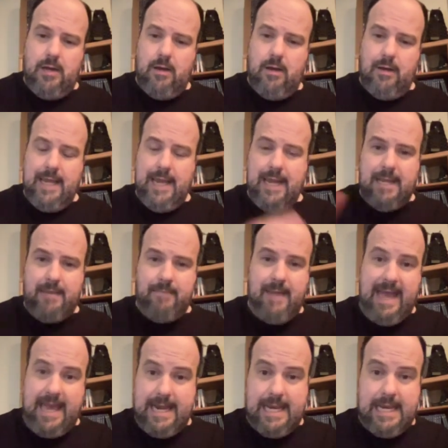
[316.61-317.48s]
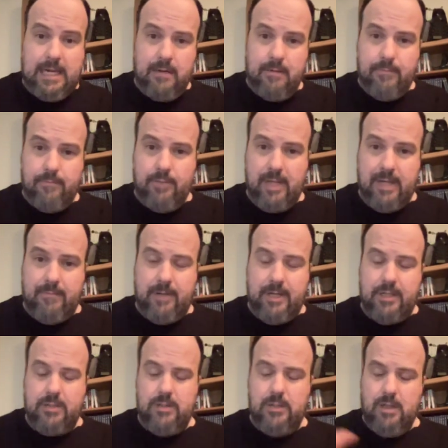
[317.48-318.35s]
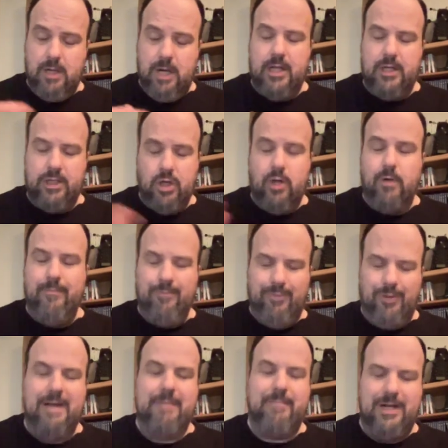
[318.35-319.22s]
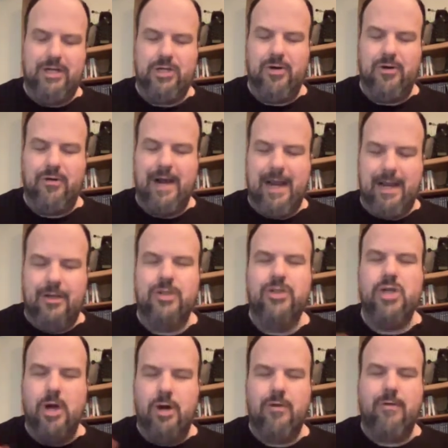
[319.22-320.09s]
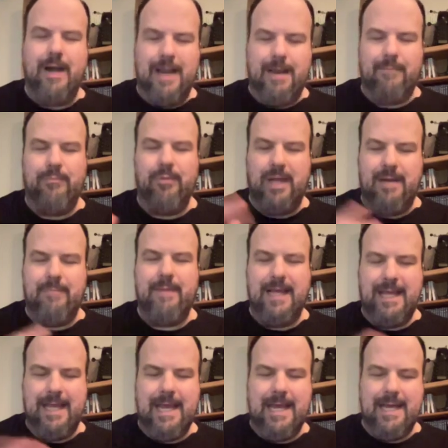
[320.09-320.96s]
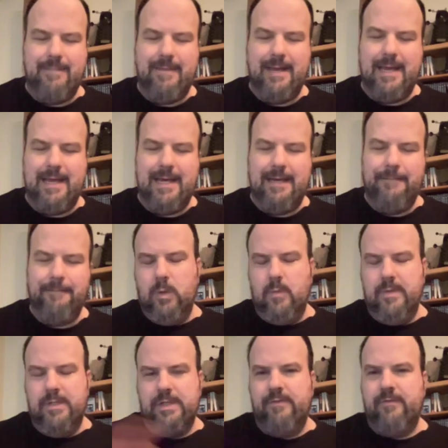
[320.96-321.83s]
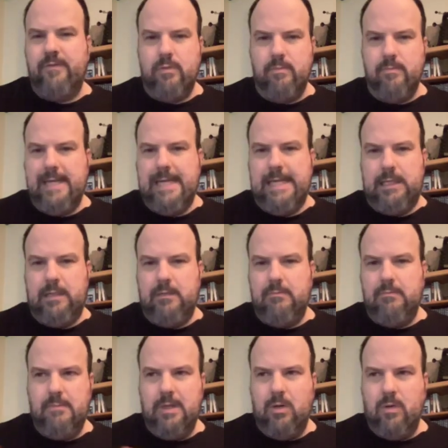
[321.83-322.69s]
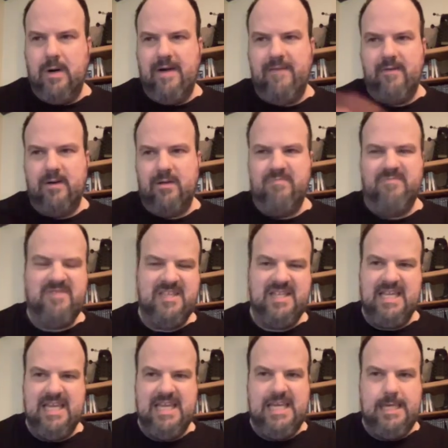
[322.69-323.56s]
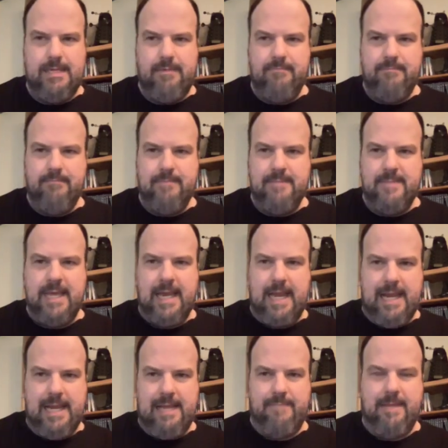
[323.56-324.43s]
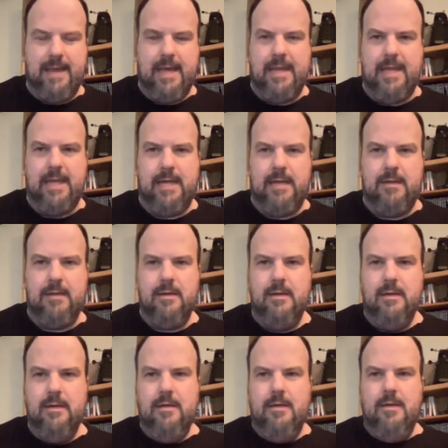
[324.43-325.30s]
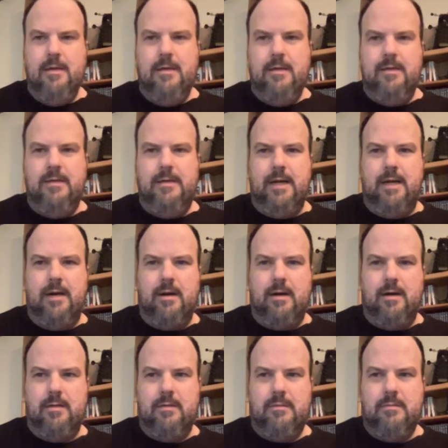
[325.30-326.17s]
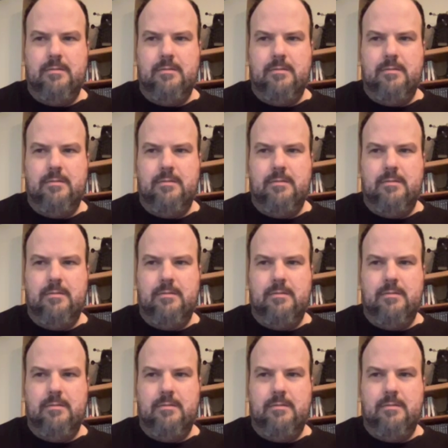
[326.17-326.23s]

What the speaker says: Katie Manning, played by Joe Grant. Joe Grant, played by Katie Manning. Which, if you meet or ever see Katie Manning, there